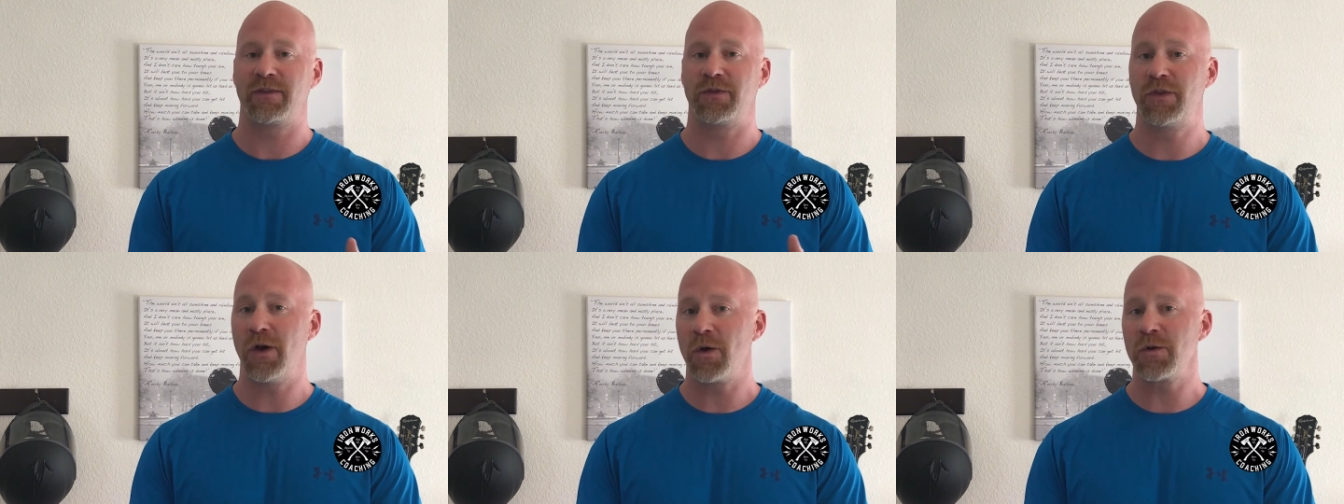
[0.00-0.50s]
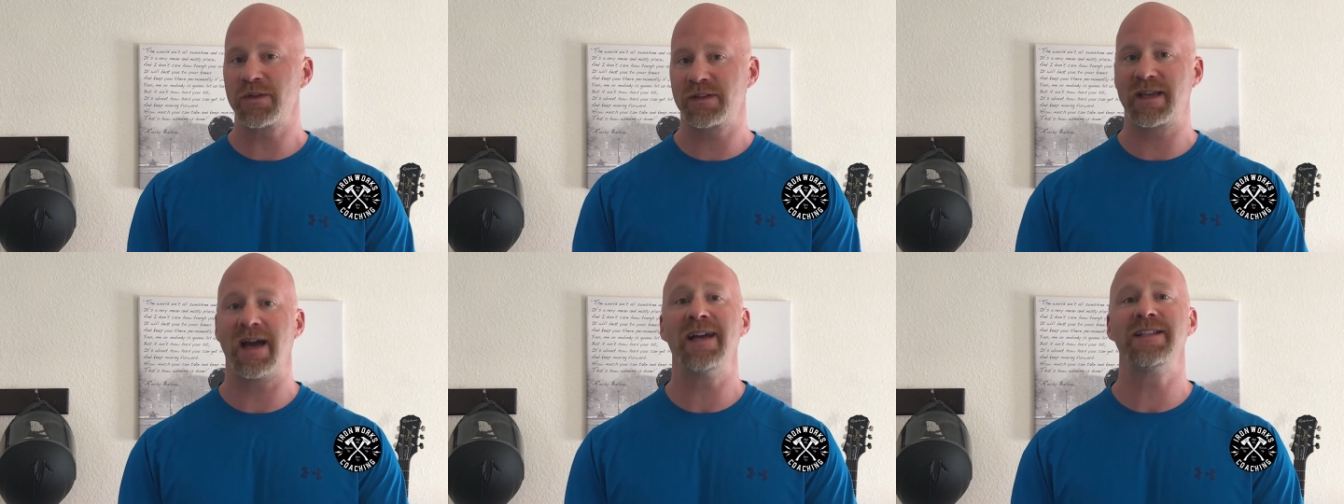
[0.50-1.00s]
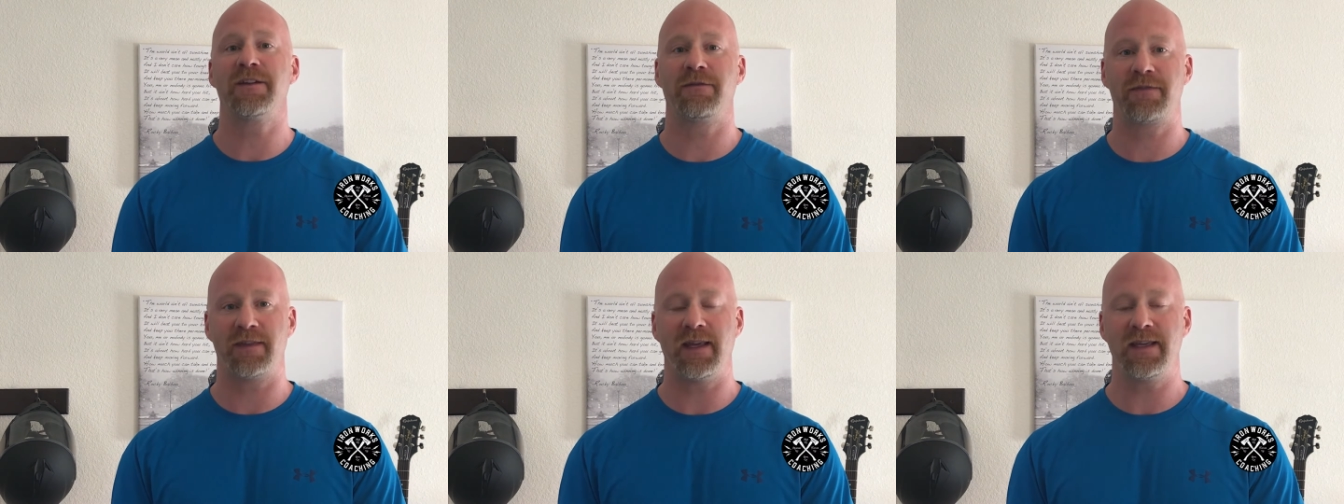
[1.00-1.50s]
Those kinds
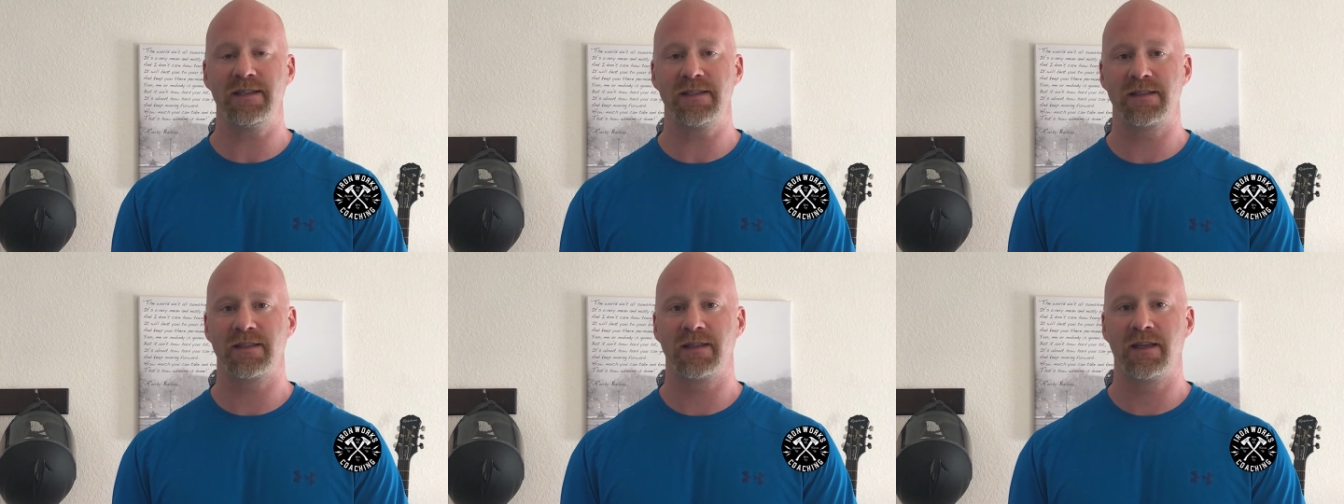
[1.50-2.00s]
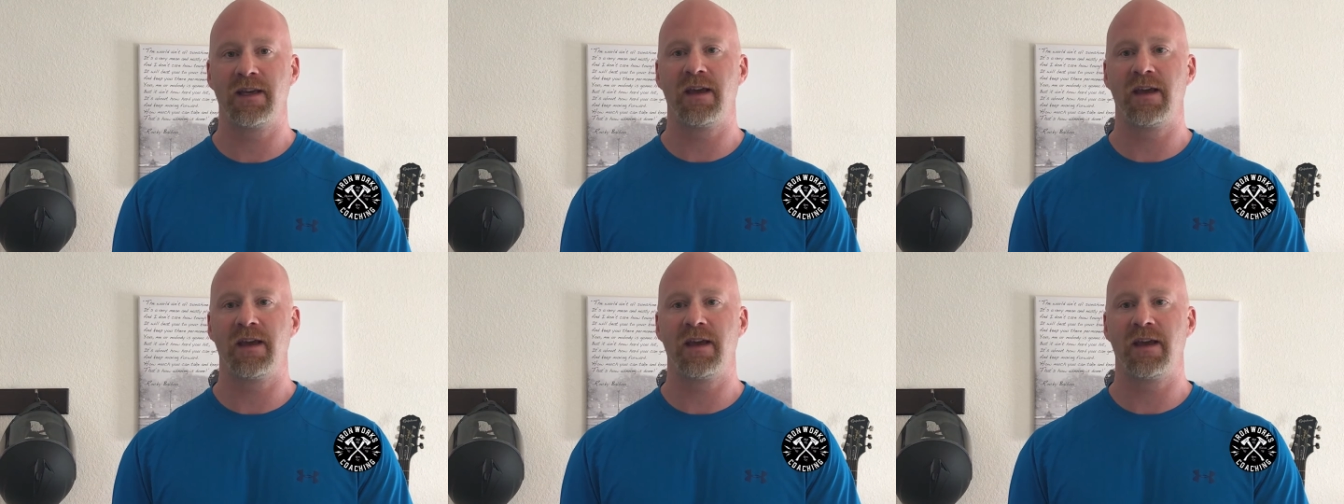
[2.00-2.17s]
of things,